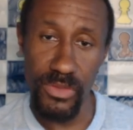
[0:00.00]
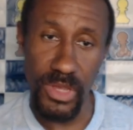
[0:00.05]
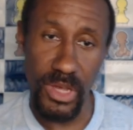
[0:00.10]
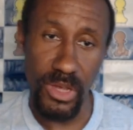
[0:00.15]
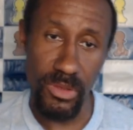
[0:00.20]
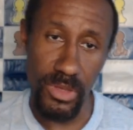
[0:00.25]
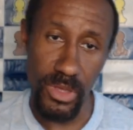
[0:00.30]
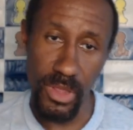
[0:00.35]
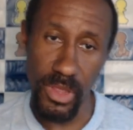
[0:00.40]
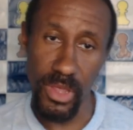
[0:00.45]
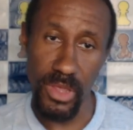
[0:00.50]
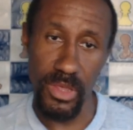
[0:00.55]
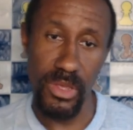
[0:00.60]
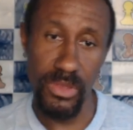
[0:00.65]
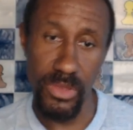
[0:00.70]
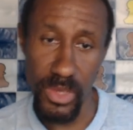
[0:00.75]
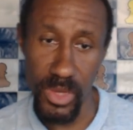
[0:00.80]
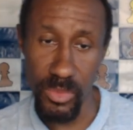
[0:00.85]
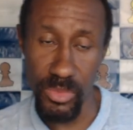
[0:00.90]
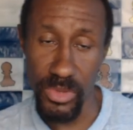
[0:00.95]
Not only
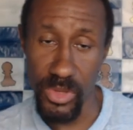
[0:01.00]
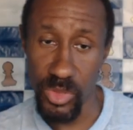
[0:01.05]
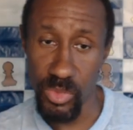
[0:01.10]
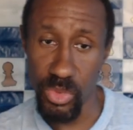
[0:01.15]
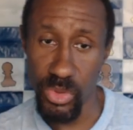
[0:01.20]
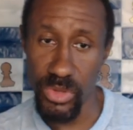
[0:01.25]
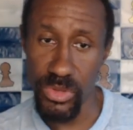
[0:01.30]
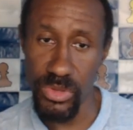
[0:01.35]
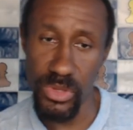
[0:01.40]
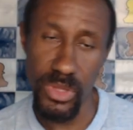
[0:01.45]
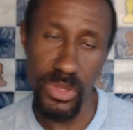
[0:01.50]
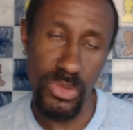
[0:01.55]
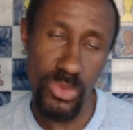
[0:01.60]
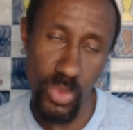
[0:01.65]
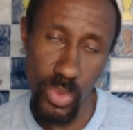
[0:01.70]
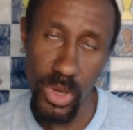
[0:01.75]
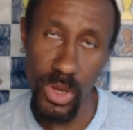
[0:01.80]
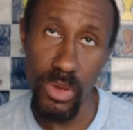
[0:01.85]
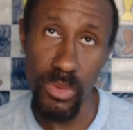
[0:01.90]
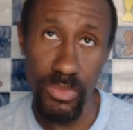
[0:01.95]
is he up 6.6,
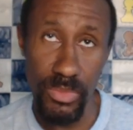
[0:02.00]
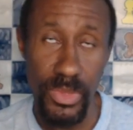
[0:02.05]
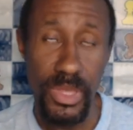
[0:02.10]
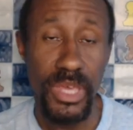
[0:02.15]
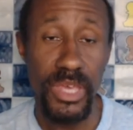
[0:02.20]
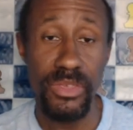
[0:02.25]
well,